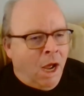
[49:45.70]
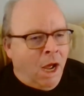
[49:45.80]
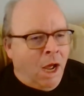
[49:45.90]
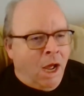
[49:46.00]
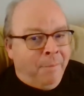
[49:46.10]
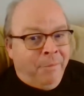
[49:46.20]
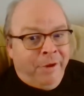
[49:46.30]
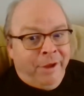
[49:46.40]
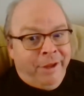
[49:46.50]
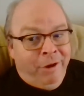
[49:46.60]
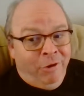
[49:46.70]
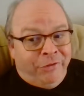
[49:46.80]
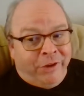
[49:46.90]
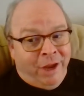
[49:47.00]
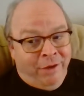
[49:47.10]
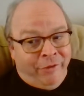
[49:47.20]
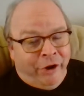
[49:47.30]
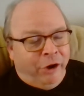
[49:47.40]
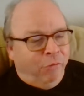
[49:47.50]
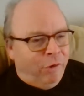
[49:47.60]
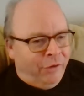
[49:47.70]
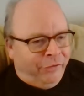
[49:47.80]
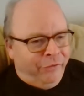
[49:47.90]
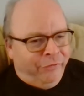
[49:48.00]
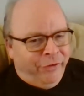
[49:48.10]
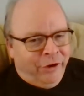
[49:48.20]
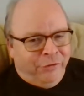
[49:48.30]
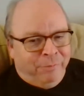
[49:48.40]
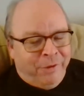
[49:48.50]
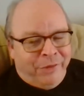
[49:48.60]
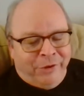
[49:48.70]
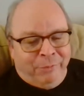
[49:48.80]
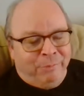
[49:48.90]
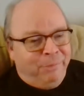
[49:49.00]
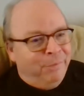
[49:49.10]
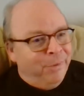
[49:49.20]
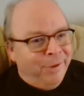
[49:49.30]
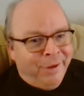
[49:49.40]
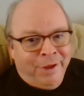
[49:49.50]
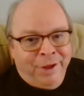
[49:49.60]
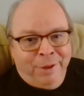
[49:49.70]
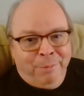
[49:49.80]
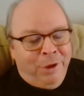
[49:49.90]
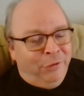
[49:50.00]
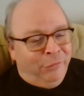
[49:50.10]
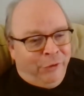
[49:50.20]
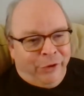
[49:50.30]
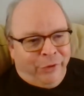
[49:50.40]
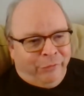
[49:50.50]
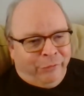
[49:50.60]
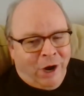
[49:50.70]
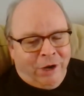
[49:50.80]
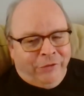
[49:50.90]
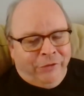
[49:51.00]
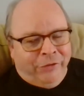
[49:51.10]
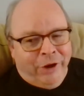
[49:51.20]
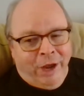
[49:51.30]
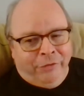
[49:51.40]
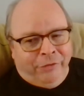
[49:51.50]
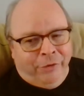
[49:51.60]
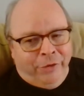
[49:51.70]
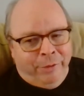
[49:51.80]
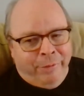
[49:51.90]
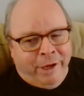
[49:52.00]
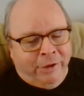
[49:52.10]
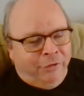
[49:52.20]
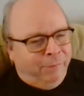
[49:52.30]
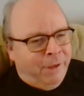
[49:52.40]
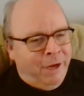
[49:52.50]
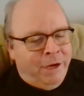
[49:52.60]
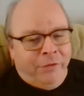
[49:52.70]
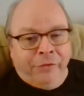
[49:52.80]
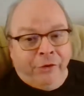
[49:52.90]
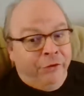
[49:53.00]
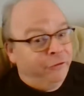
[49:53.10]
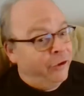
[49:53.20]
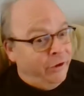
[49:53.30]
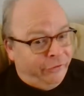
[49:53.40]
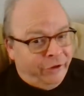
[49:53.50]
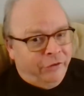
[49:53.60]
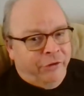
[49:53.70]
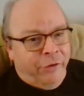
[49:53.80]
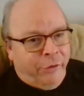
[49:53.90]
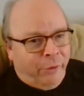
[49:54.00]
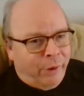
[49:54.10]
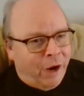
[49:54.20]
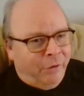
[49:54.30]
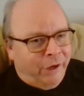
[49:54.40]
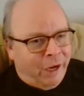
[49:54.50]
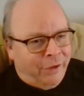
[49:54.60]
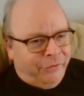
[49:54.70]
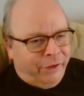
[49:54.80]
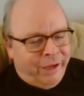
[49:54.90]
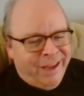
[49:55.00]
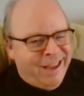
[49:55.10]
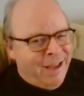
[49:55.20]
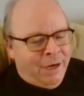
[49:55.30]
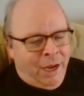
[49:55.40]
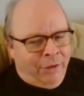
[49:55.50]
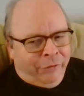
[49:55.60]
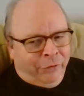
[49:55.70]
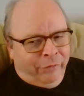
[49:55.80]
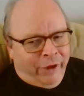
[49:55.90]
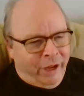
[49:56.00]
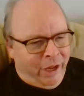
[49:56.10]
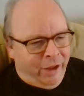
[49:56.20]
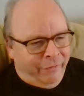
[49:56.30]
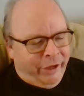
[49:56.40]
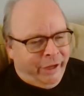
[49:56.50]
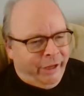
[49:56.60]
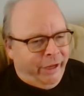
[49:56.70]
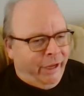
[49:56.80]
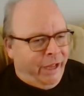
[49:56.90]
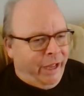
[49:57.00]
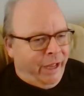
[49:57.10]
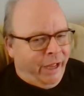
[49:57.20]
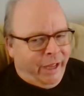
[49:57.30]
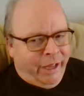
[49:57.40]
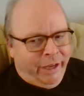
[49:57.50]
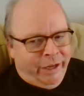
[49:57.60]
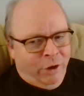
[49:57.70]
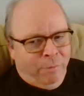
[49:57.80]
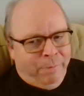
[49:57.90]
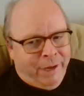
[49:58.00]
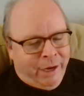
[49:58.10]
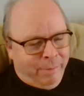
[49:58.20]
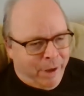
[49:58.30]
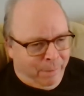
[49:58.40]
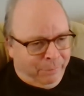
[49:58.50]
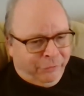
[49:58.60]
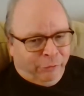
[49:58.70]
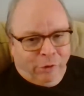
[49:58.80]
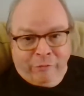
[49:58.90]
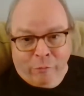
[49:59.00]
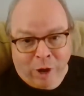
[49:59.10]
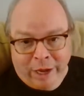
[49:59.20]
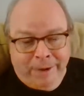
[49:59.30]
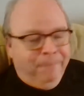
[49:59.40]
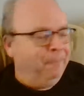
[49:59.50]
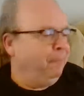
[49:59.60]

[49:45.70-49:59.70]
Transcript: It's kind of an aggressive fish, but they're peaceful to their fry. It's just nuts, or the Amica splendens. They're chasing each other around constantly, not in sort of a heavy, beat 'em up sort of way,